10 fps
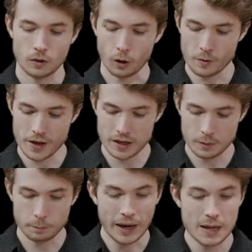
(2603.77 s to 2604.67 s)
I'll then
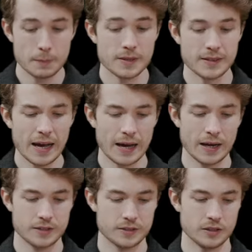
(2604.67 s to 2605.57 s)
pipe
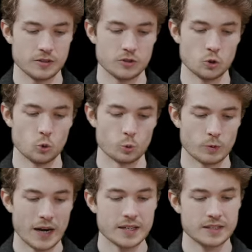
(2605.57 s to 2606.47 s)
that into
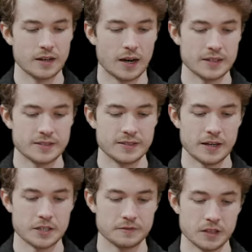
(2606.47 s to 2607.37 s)

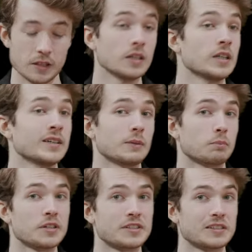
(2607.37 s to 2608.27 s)
write.csv
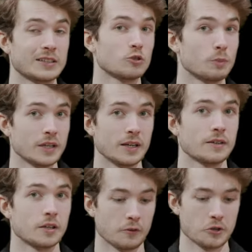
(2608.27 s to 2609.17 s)
implicitly it will
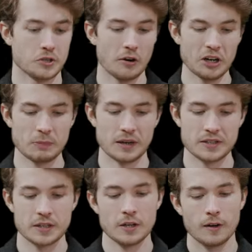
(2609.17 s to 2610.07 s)
be the first
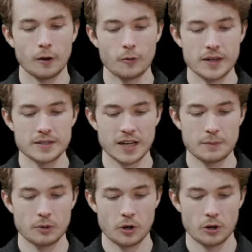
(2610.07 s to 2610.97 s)
argument. I'll then
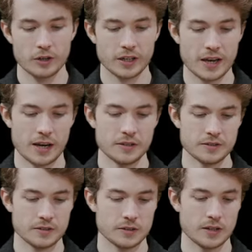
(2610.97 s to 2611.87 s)
type
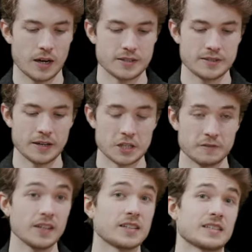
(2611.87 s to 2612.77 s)

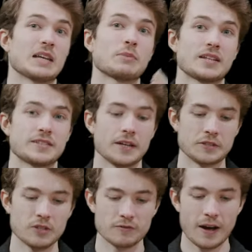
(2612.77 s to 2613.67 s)
hurricanes.csv as the name of that
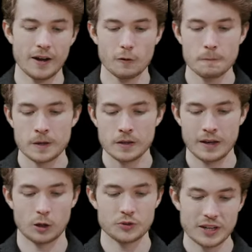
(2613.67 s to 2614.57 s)
CSV file,
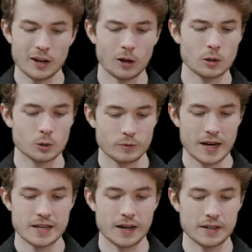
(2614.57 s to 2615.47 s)
and I'll tell
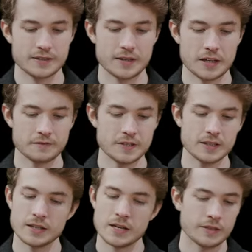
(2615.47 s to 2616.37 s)

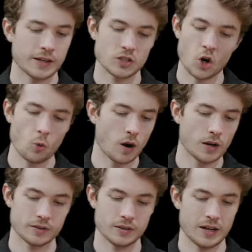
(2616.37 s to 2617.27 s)
write.csv that I don't
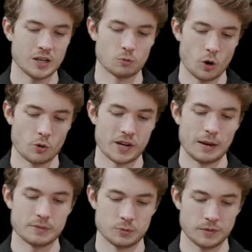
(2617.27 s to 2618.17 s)
want any row
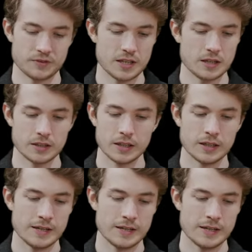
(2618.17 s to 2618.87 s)
names, as we've seen